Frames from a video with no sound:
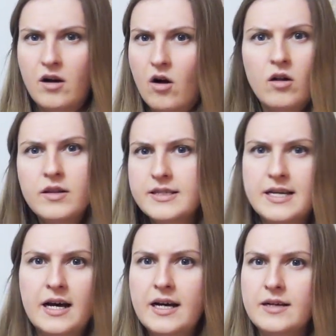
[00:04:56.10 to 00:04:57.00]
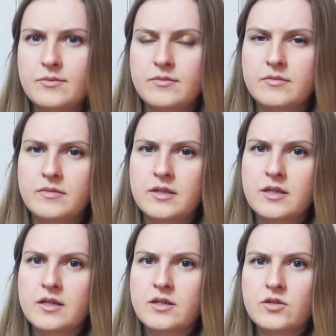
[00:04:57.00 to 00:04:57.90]
all the time.
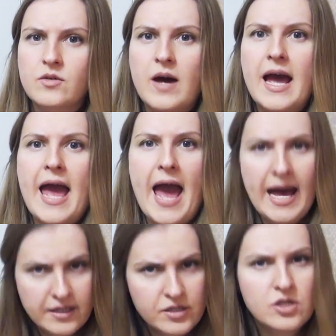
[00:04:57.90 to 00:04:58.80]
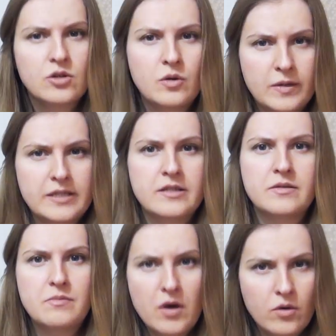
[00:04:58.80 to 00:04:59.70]
So I had to quit
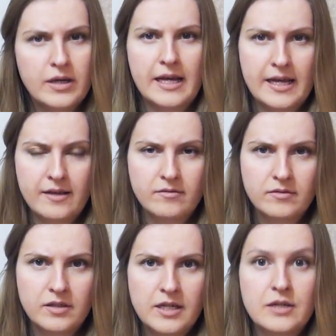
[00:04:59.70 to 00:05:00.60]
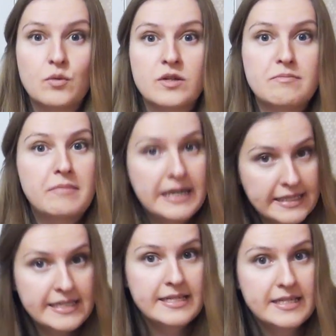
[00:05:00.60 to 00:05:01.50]
smoking. It was my
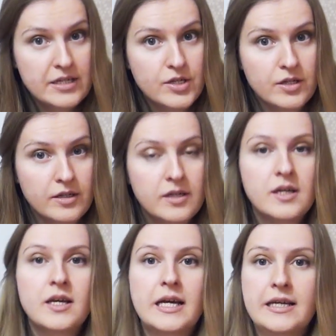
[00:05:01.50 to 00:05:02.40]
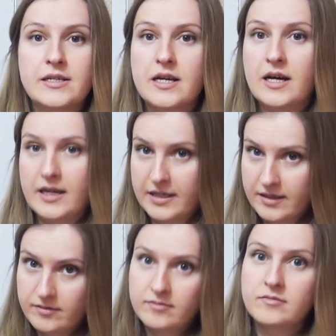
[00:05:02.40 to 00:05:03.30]
decision and
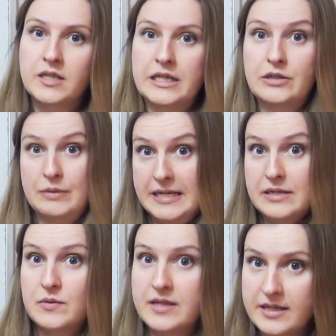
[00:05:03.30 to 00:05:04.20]
I agreed with